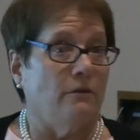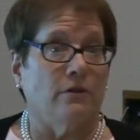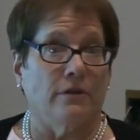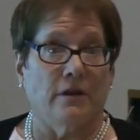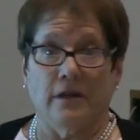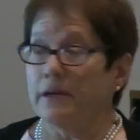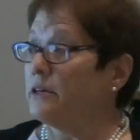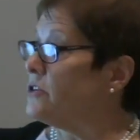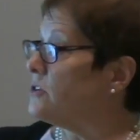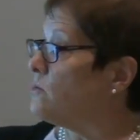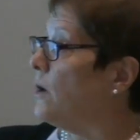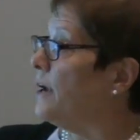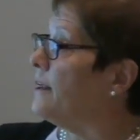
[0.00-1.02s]
hero that he is,
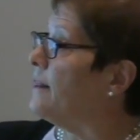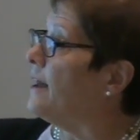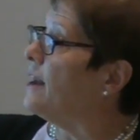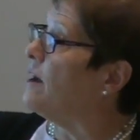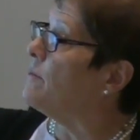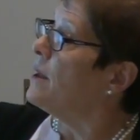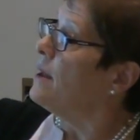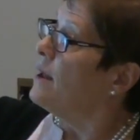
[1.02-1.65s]
just winding that up.